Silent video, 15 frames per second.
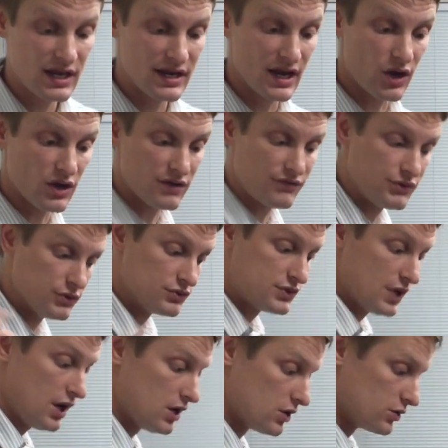Now if you
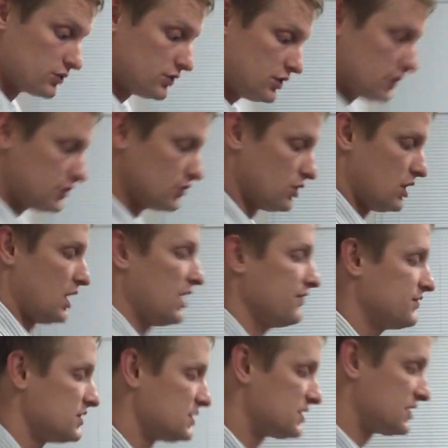don't, you'll
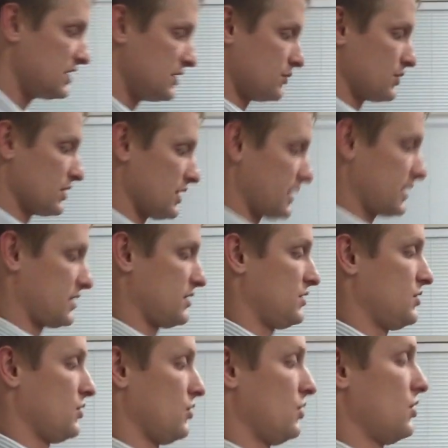often see where
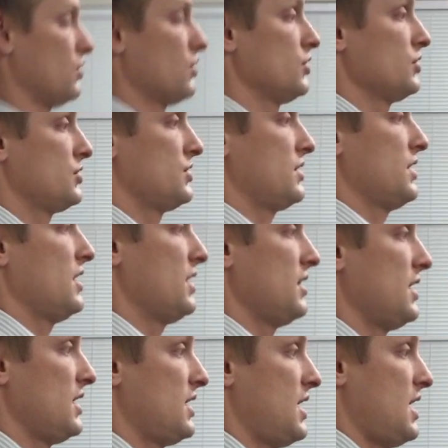like they'll arch and
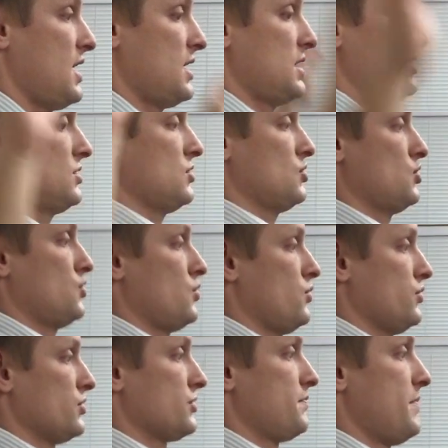they can't get the
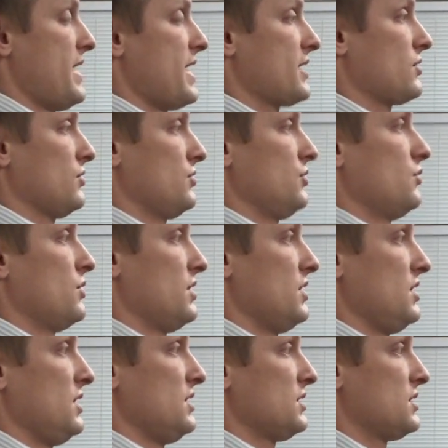shoulders back. We'll do one
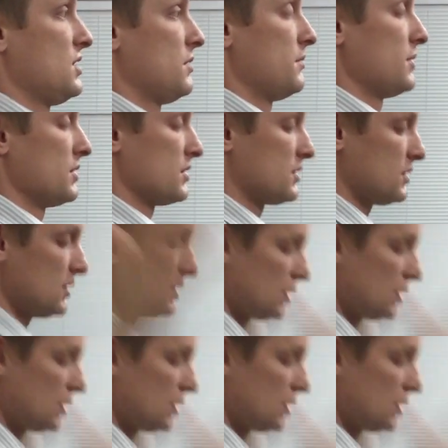in these numbers.